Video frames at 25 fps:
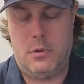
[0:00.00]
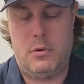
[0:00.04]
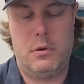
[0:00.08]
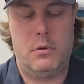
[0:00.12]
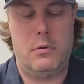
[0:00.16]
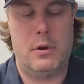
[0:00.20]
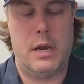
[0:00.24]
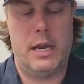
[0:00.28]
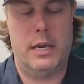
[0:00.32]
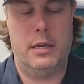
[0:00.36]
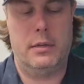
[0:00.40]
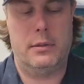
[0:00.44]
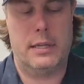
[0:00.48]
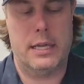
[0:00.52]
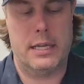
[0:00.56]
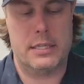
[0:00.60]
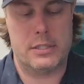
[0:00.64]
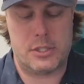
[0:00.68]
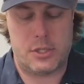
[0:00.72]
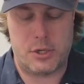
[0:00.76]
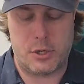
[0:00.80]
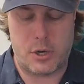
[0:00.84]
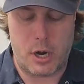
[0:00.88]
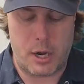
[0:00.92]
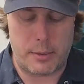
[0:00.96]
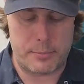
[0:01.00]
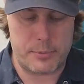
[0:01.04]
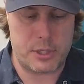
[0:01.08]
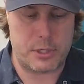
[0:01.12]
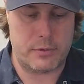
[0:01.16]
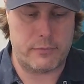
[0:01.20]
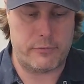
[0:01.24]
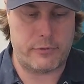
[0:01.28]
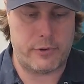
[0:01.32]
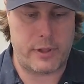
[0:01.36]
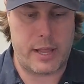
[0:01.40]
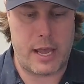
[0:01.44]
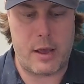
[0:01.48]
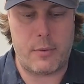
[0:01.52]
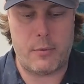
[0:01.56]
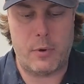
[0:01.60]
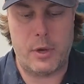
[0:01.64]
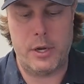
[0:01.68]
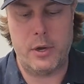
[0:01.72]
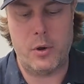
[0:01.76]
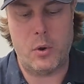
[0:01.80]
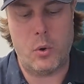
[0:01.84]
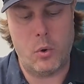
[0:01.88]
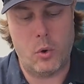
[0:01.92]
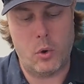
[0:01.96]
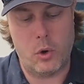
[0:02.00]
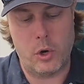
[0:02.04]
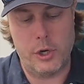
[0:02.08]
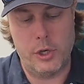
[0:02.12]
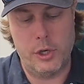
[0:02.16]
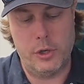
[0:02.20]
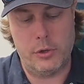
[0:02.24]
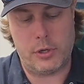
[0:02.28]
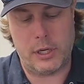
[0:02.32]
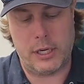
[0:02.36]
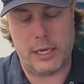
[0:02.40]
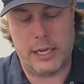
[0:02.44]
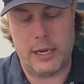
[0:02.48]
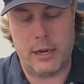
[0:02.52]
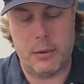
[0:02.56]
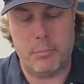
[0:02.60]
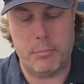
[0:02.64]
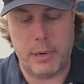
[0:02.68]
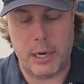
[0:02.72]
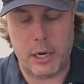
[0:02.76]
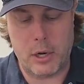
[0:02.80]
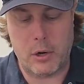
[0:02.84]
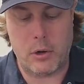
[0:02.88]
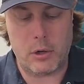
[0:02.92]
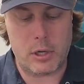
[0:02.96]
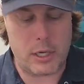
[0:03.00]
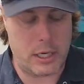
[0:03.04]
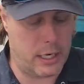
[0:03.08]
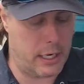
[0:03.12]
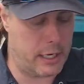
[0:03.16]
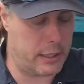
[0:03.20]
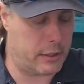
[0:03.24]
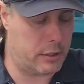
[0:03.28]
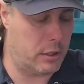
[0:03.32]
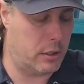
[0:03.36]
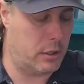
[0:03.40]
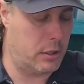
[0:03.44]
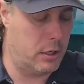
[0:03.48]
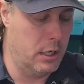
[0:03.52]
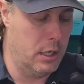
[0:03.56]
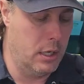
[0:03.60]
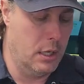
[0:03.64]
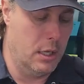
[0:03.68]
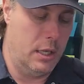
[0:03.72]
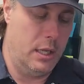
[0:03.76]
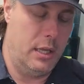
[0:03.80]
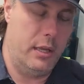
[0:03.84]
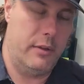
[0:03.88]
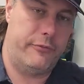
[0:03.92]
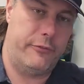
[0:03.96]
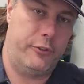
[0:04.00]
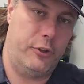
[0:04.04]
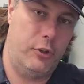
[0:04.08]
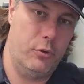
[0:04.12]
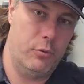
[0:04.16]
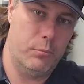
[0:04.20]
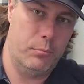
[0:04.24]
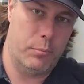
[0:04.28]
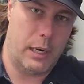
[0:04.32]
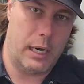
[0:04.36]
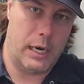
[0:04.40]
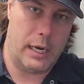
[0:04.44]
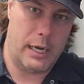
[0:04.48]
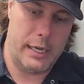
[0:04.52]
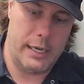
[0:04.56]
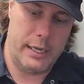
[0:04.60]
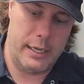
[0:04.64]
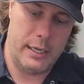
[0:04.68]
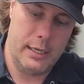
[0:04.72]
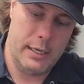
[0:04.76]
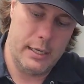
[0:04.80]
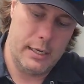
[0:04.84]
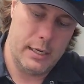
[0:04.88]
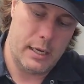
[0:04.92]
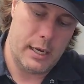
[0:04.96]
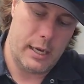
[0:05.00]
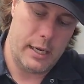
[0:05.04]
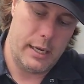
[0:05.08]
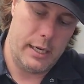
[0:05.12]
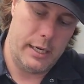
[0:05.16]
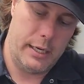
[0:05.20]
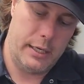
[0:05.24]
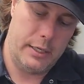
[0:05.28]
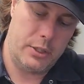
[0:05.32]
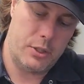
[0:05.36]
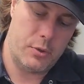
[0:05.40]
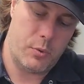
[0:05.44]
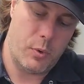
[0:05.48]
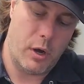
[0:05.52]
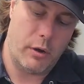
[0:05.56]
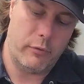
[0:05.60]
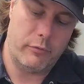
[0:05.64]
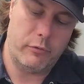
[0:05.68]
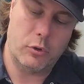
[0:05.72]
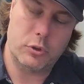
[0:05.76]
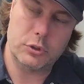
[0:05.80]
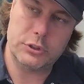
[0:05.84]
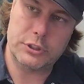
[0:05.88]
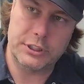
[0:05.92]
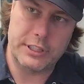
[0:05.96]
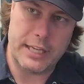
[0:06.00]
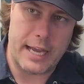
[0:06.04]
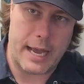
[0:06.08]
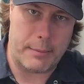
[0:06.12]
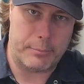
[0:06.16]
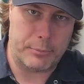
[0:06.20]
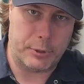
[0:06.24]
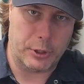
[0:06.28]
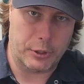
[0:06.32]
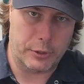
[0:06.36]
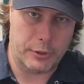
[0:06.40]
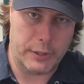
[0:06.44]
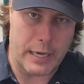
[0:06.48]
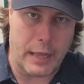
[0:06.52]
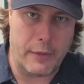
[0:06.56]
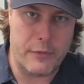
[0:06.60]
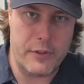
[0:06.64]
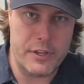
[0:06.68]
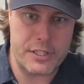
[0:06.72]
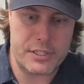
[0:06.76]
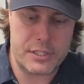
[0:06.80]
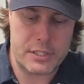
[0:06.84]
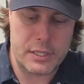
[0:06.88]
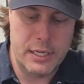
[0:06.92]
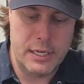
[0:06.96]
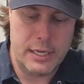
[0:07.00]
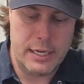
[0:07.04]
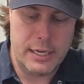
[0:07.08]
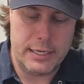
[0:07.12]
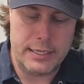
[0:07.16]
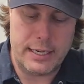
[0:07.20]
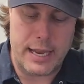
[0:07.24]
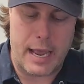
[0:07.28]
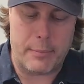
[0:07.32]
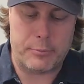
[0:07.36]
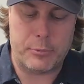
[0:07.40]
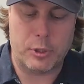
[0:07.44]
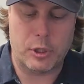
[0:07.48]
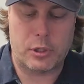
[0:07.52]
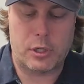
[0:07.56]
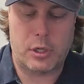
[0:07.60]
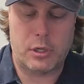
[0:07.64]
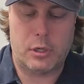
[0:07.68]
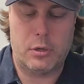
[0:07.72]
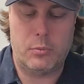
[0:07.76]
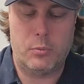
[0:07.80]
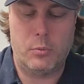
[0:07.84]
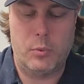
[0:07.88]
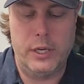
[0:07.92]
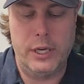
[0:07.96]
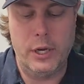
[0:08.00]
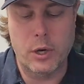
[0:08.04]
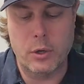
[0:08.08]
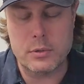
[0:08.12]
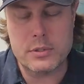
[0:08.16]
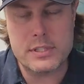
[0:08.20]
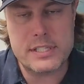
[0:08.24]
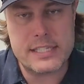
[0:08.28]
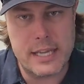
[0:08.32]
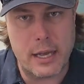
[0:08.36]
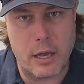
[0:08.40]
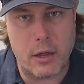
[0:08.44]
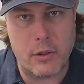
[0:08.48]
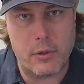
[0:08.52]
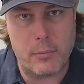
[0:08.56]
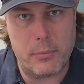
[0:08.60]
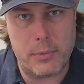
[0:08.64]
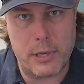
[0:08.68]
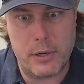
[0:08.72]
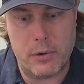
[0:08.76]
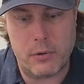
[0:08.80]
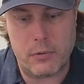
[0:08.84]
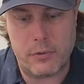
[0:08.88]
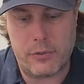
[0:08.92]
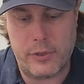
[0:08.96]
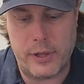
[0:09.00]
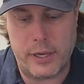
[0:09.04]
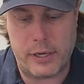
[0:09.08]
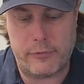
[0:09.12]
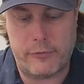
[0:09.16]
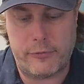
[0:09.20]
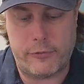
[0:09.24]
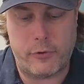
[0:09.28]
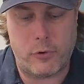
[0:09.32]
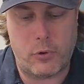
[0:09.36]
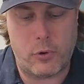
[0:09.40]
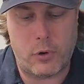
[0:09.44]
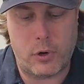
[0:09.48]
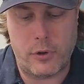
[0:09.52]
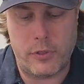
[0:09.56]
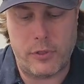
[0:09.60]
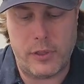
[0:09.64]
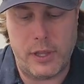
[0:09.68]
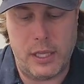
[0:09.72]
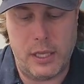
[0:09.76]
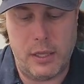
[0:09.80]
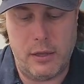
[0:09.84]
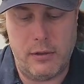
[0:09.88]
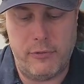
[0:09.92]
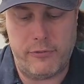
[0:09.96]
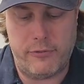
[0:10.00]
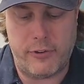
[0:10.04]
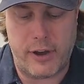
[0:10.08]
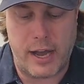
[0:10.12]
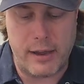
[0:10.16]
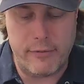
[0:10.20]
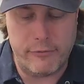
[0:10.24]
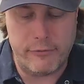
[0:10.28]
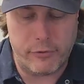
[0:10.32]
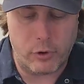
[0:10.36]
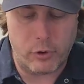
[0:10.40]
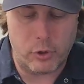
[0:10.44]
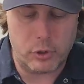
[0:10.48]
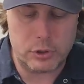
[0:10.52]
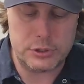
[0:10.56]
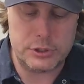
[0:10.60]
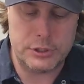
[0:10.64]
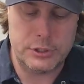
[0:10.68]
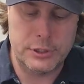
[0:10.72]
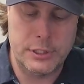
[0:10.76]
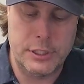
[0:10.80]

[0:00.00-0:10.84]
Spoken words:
right? That's your option for that one. Or you can get a barrel connector if you buy a 12 volt adapter. Now this adapter, we don't sell them, I don't think, for the 5 volt.